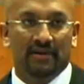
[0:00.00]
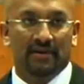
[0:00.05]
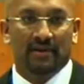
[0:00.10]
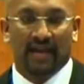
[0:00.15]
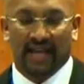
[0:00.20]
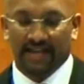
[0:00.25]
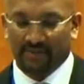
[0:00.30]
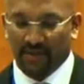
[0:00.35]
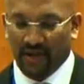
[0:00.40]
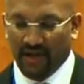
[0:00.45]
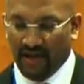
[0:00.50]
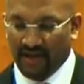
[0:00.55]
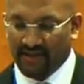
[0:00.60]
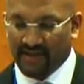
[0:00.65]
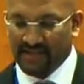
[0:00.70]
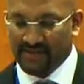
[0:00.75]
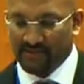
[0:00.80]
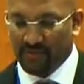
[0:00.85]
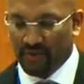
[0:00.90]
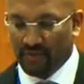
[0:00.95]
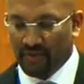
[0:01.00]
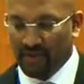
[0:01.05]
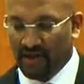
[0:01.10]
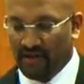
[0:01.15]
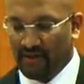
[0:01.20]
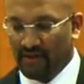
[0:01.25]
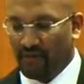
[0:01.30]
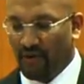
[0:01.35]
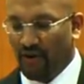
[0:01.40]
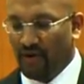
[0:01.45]
As we heard this
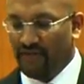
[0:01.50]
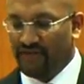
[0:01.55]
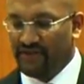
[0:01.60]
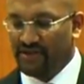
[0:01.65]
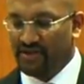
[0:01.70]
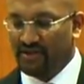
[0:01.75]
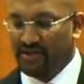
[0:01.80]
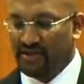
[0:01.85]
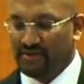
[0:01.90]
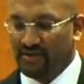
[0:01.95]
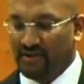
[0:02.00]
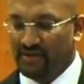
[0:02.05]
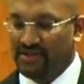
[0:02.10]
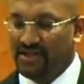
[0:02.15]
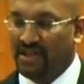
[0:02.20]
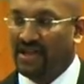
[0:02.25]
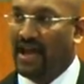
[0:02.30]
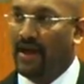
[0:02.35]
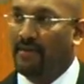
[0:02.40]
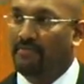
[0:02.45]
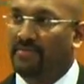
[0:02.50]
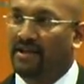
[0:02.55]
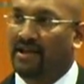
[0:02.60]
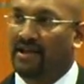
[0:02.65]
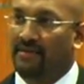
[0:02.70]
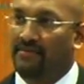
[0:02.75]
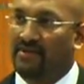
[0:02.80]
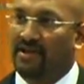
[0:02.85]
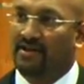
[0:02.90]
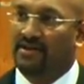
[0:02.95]
morning, the role of a junior doctor can be
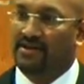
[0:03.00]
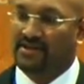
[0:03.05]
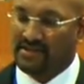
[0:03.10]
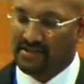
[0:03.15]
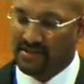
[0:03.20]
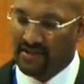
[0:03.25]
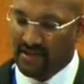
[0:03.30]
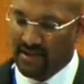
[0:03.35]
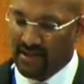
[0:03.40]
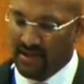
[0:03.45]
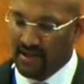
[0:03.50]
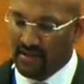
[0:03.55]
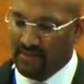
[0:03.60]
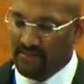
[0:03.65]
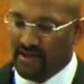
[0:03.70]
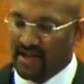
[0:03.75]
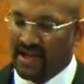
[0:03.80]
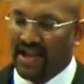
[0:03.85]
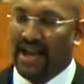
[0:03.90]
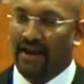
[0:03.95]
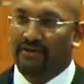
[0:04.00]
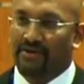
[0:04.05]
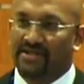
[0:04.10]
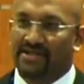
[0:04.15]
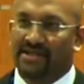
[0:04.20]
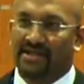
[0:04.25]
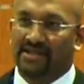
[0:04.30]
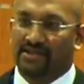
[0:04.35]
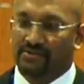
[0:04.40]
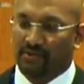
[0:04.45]
limitless, but
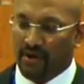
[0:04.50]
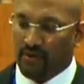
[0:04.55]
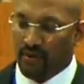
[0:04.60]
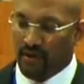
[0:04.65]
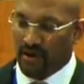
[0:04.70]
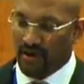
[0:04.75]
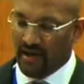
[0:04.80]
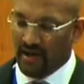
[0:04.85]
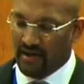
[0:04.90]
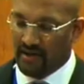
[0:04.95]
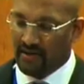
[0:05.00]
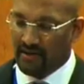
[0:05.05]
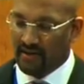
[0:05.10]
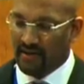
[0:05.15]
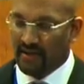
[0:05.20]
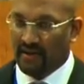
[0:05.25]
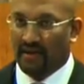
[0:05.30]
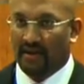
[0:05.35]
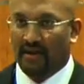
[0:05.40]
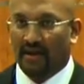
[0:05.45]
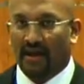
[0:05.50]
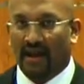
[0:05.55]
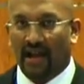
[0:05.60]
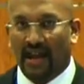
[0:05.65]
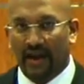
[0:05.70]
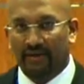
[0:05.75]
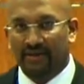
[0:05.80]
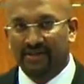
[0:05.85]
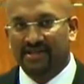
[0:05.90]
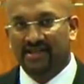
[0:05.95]
clarity is required.
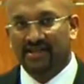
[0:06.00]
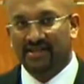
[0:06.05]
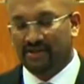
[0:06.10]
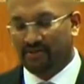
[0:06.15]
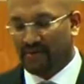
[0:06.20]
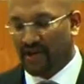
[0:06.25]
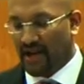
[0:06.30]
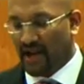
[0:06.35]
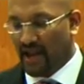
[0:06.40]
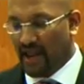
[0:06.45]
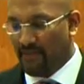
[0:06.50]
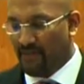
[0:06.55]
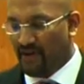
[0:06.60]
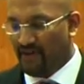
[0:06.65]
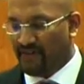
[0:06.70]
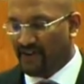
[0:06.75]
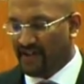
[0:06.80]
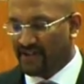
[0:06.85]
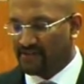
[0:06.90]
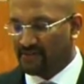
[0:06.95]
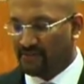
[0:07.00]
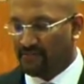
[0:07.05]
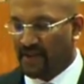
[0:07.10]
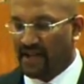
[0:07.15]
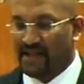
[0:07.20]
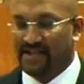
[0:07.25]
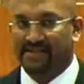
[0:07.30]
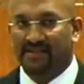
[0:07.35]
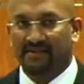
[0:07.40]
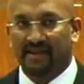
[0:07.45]
Clarity to reclaim our vital
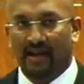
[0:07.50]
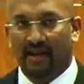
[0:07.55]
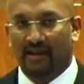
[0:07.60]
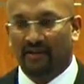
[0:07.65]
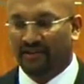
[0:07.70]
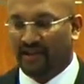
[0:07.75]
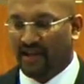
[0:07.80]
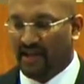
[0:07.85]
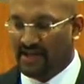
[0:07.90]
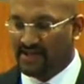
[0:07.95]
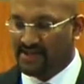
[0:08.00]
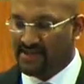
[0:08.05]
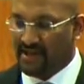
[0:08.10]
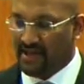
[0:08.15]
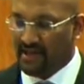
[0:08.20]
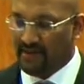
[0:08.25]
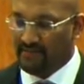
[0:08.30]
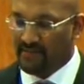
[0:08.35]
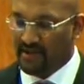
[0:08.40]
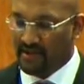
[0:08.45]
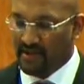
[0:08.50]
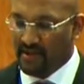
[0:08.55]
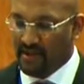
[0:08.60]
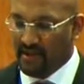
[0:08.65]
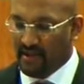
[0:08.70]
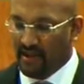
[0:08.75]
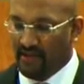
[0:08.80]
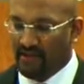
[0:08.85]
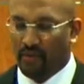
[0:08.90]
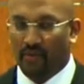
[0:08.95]
place in the healthcare team
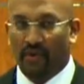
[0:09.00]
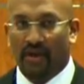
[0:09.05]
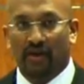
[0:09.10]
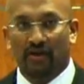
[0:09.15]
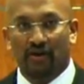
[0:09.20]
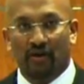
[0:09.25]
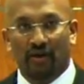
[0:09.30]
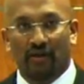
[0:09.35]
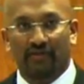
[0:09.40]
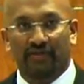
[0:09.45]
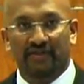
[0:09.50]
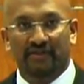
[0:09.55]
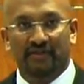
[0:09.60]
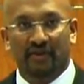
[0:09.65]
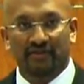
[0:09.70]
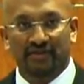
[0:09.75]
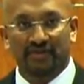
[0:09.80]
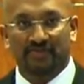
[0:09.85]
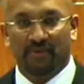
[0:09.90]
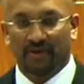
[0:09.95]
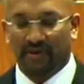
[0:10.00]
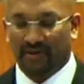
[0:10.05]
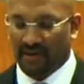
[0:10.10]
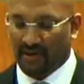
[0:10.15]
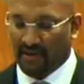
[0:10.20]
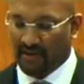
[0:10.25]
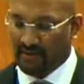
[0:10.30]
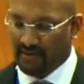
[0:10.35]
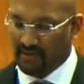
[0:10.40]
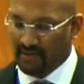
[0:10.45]
and that we are not the dog's
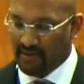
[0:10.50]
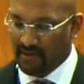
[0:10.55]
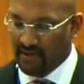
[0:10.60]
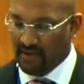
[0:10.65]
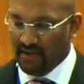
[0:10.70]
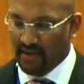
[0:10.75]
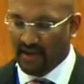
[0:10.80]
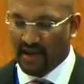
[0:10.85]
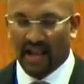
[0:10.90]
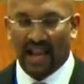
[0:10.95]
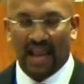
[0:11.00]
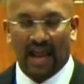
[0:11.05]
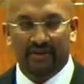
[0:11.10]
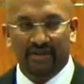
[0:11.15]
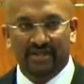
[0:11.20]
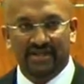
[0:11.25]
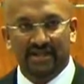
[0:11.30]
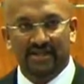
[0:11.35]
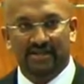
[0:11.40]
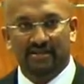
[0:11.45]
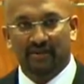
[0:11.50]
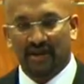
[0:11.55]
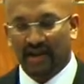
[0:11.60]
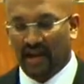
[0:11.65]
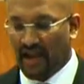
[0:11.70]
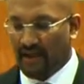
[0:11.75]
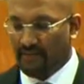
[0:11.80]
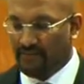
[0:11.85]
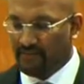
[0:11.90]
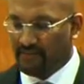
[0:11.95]
body. Clarity to
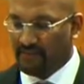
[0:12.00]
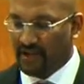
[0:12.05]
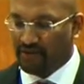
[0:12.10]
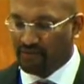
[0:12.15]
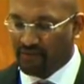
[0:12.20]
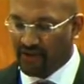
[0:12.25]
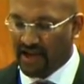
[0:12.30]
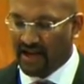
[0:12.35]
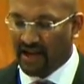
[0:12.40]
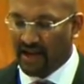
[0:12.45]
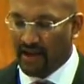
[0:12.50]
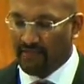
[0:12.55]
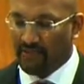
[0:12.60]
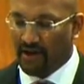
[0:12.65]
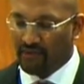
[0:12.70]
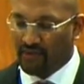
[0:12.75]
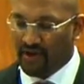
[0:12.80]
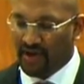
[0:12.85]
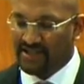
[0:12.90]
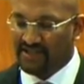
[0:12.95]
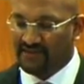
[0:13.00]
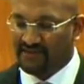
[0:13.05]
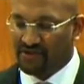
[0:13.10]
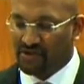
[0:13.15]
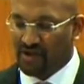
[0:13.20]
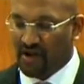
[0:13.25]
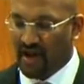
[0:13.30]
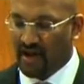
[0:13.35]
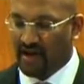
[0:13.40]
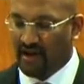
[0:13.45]
reclaim our right of
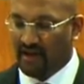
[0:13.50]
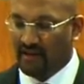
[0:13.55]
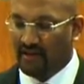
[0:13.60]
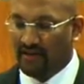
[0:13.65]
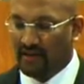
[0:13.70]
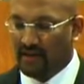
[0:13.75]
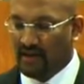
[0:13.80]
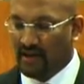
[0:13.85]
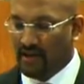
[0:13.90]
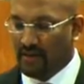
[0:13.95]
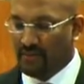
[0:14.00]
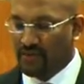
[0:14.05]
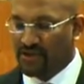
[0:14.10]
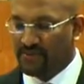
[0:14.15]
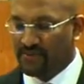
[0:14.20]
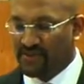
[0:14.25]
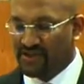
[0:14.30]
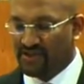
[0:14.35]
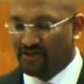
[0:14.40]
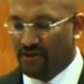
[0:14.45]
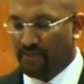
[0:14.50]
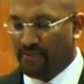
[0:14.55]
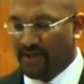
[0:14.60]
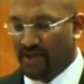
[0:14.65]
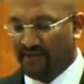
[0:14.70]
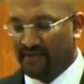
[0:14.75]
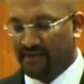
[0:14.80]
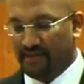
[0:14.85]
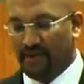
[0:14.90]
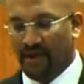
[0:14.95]
training, which must not be
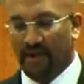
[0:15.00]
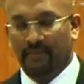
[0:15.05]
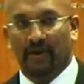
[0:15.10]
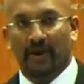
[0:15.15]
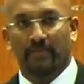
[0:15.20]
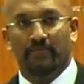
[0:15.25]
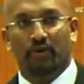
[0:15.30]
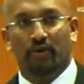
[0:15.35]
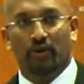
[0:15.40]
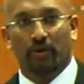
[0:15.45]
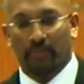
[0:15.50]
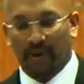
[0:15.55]
undermined by poor